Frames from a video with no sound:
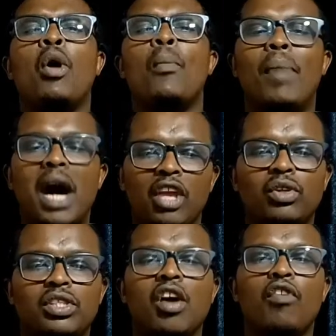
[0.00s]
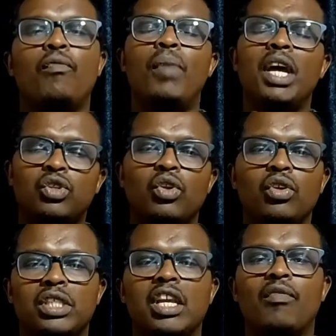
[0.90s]
by yourself. Bet on
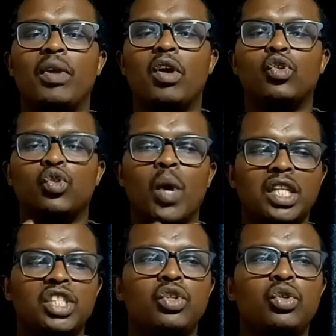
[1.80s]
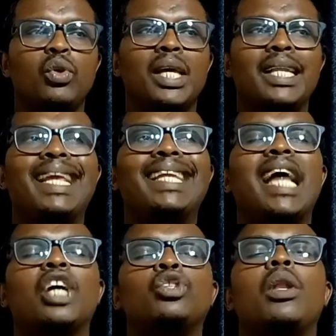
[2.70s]
yourself, because once you do that, it
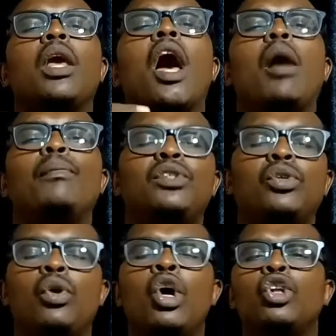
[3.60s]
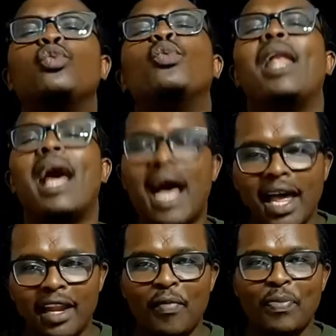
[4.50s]
actually helps you to
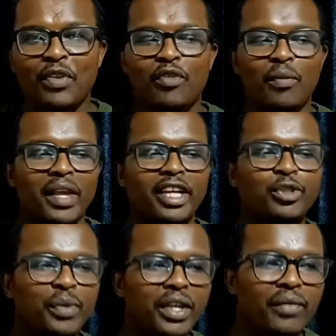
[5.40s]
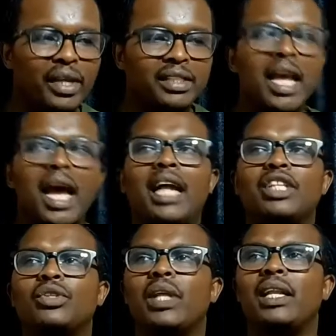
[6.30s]
learn from the experience, and
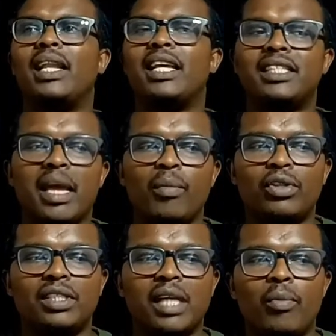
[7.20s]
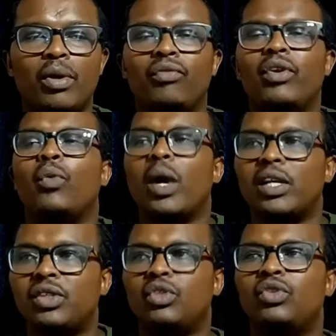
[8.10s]
so that next time when someone
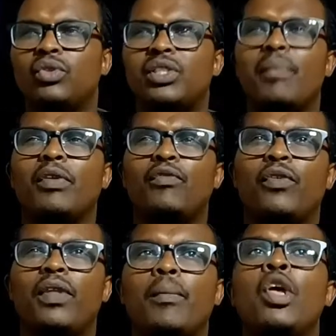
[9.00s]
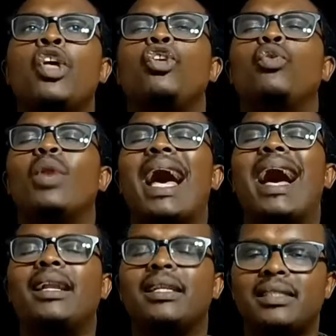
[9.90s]
requests you to do something for them, you will
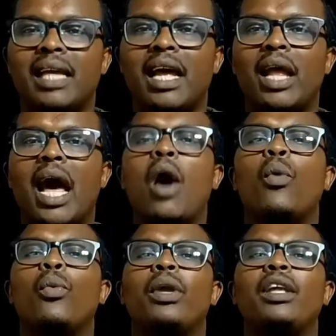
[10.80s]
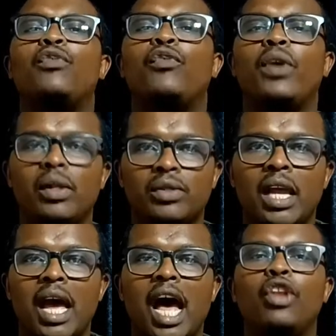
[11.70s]
understand how it feels,
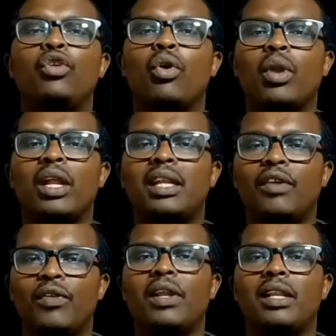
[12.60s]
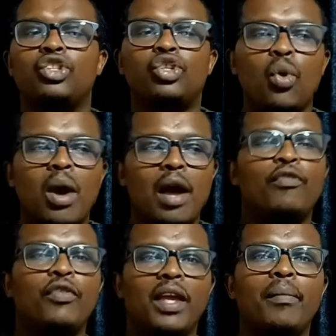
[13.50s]
and you're gonna definitely show up
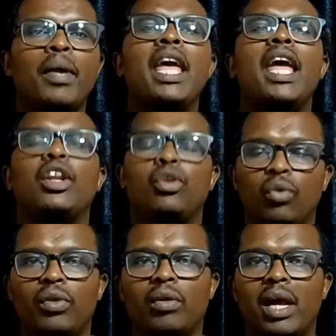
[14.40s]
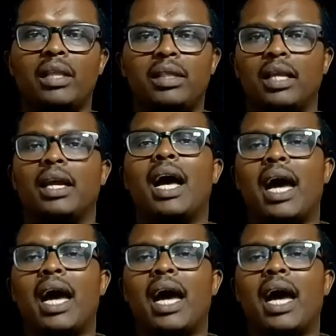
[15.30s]
for them and do the right thing. All